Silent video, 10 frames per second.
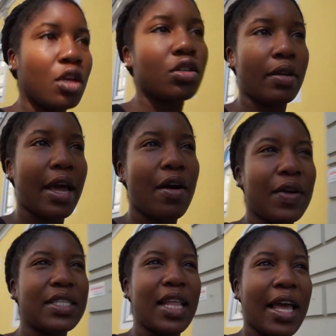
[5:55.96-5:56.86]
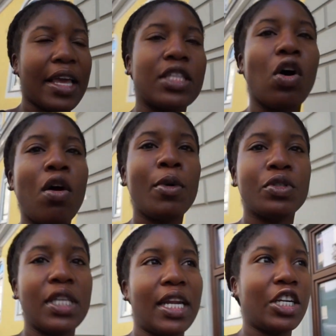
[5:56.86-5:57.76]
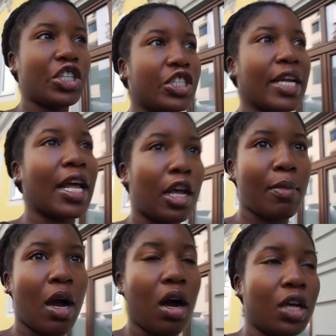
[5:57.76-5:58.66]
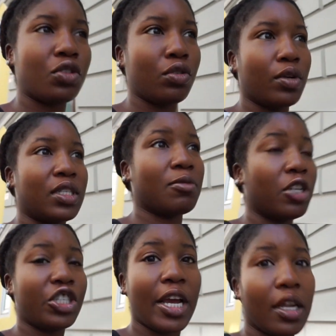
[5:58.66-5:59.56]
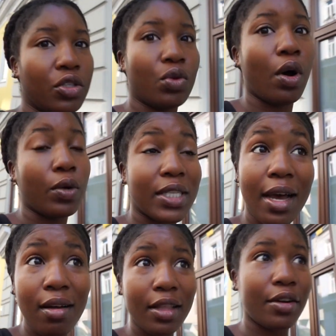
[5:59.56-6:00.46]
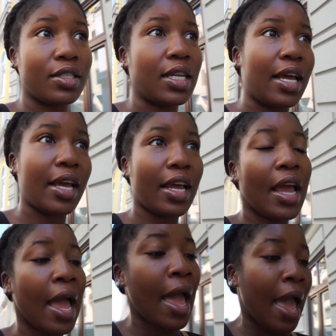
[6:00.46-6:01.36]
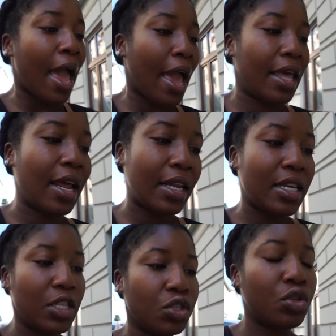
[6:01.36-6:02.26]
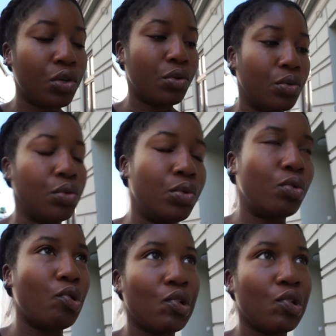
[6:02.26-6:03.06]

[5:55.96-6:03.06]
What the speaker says: So now it's almost 10. I just checked out of my hostel because I'm going to check into a hotel later today. And I need to,